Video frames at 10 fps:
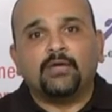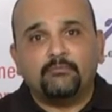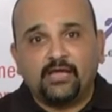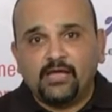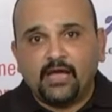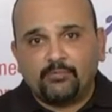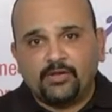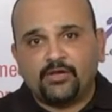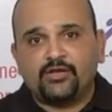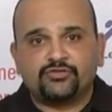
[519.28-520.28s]
In many
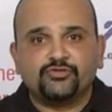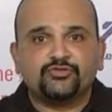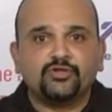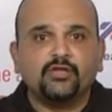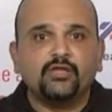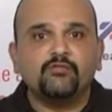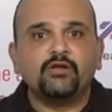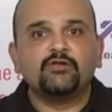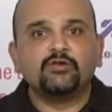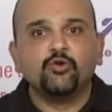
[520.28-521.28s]
applications,
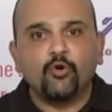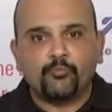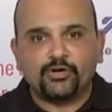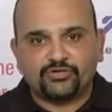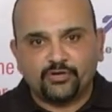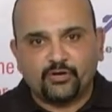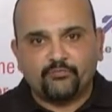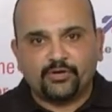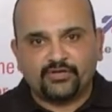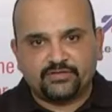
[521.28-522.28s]
even low pressure
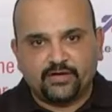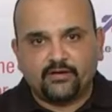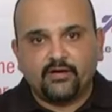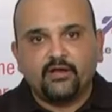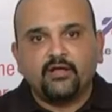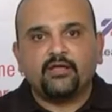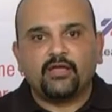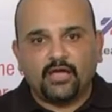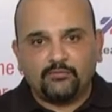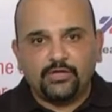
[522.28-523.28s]
compressed air
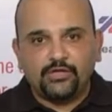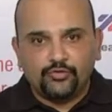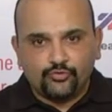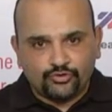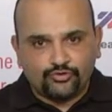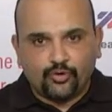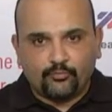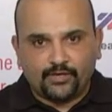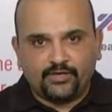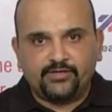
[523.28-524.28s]
can be used to
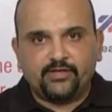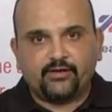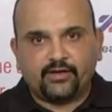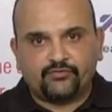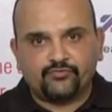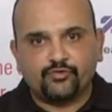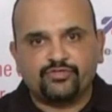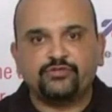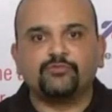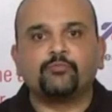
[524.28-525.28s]
operate the air knives to
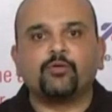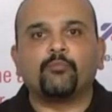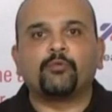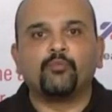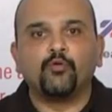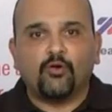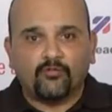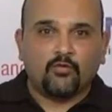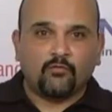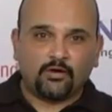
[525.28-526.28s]
achieve the proper blow
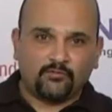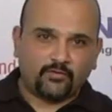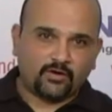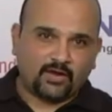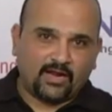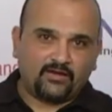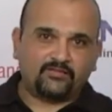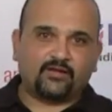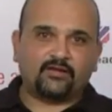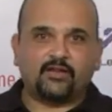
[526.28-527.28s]
off. One of our
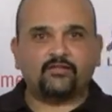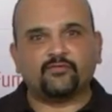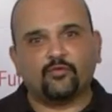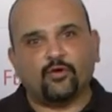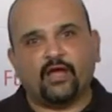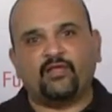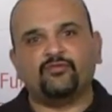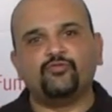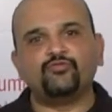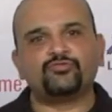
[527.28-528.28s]
clients at Nextflo
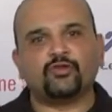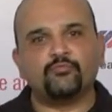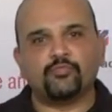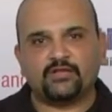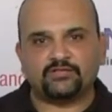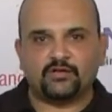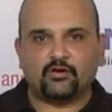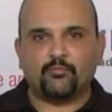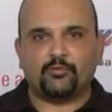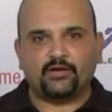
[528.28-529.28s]
has used compressed
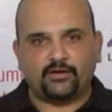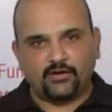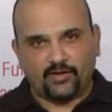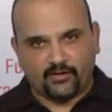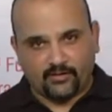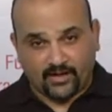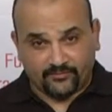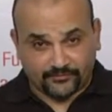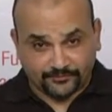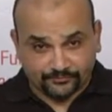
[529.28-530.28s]
air operated air
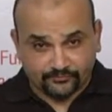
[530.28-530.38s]
knives